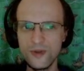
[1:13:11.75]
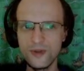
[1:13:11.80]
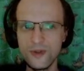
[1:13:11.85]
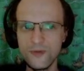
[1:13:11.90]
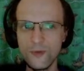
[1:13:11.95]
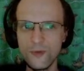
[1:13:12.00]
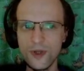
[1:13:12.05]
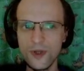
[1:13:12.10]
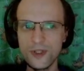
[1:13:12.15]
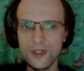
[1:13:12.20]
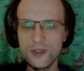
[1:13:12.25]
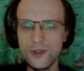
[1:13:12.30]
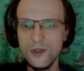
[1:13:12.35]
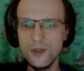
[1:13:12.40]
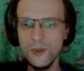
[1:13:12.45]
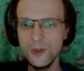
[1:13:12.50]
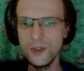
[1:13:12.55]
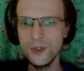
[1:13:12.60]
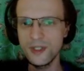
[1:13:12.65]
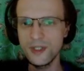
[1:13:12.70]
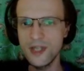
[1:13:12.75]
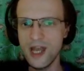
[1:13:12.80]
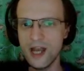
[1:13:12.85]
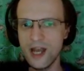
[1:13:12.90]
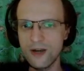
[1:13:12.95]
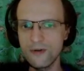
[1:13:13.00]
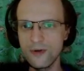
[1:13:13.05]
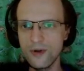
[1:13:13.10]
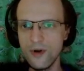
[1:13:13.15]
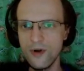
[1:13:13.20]
wants to use this
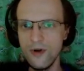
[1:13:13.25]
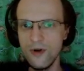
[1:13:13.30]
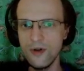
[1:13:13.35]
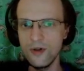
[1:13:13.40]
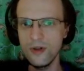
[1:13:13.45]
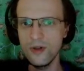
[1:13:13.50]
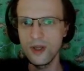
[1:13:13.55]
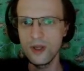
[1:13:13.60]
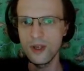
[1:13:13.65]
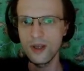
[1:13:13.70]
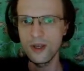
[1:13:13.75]
dagger at all.